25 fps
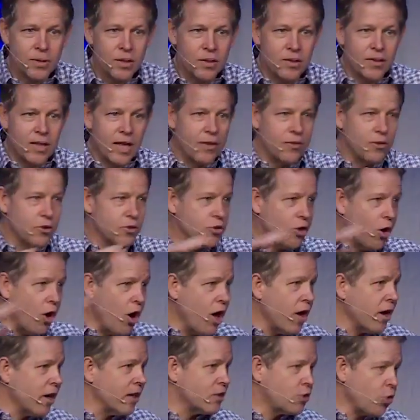that there's
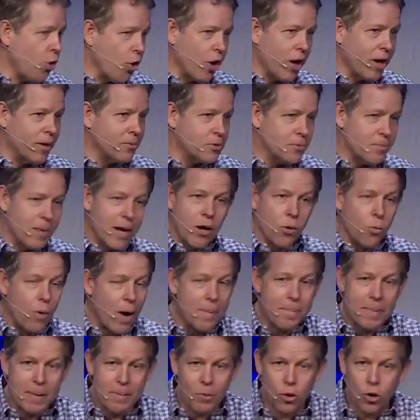auditoriums, no matter
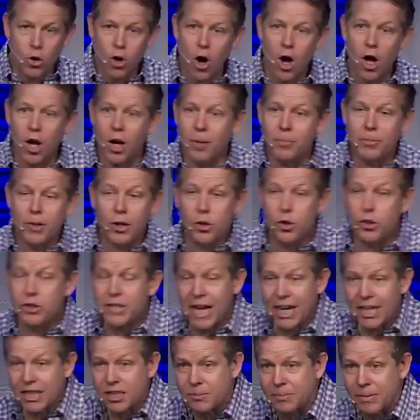what people call them. The New
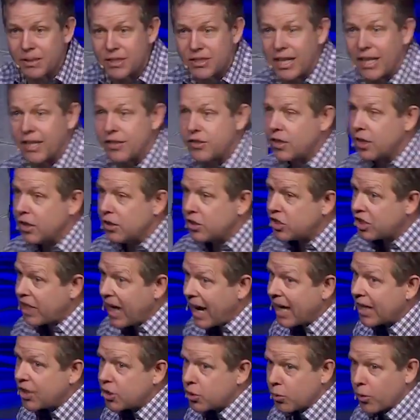Testament says the
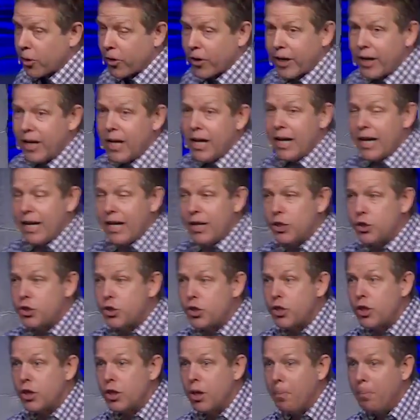sanctuary is
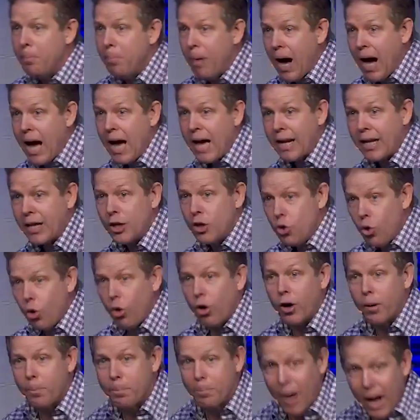the body,
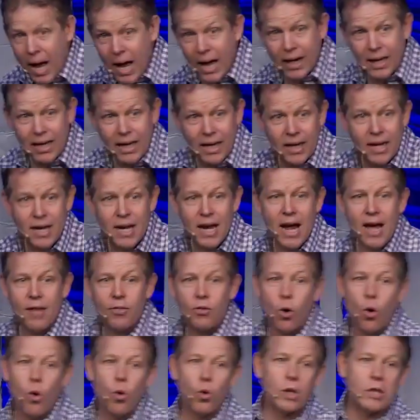your body, and
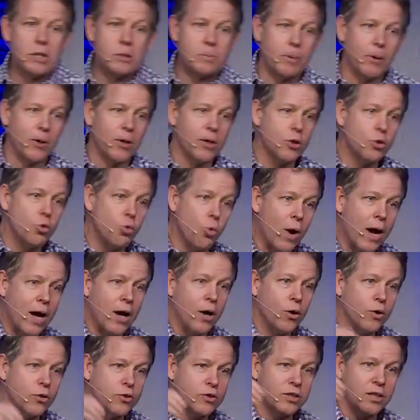the Holy Spirit
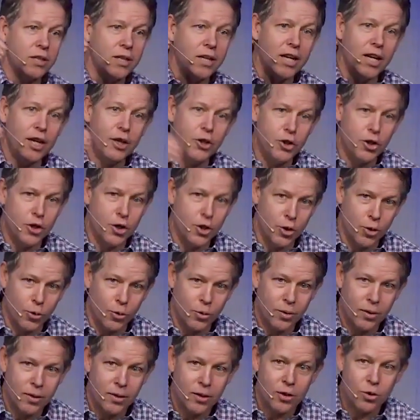dwells in you.
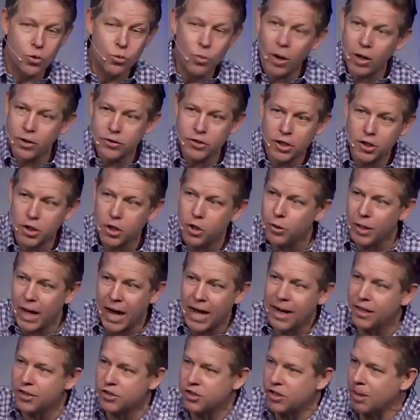Dwells in you,
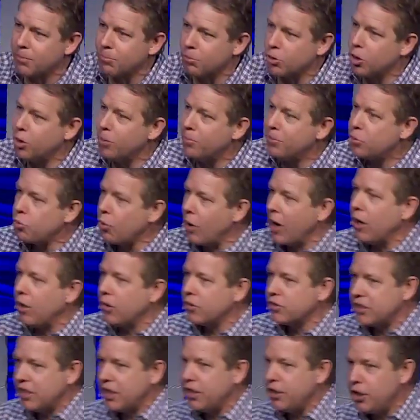not in some room,
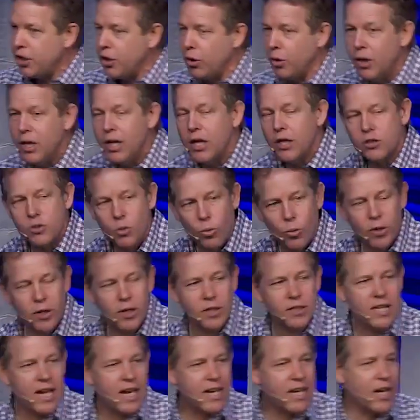dwells in you. So we're to
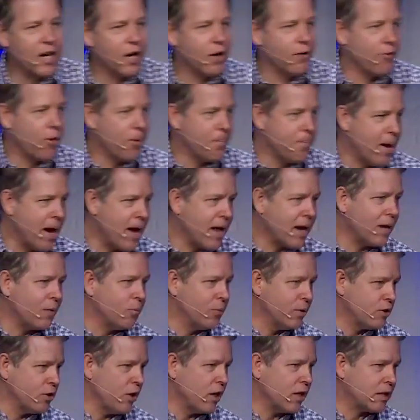take care of our body.
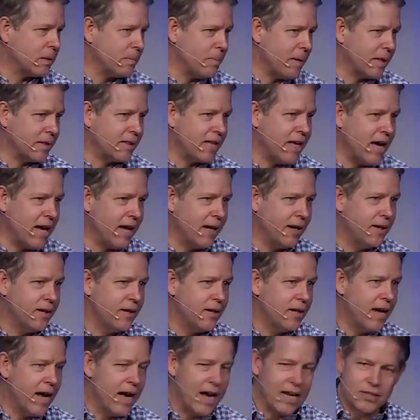We talked about that.
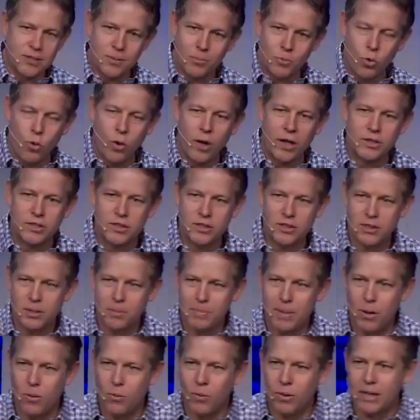Asked some questions
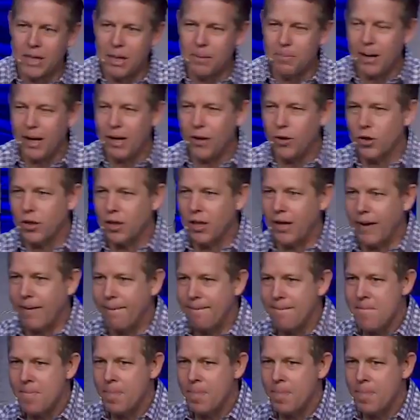about what that might look like.